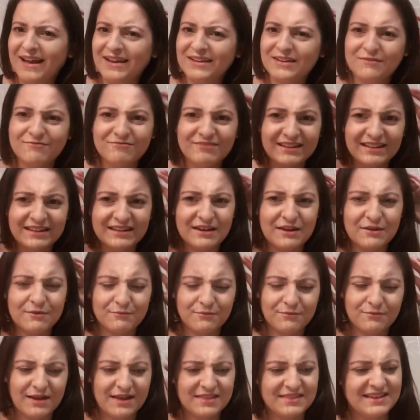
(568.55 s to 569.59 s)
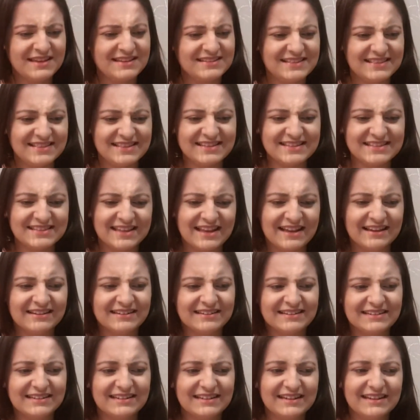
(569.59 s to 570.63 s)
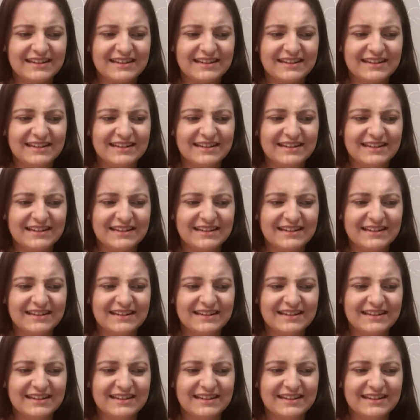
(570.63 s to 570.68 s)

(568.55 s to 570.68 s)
I don't really know. I think it's at this side.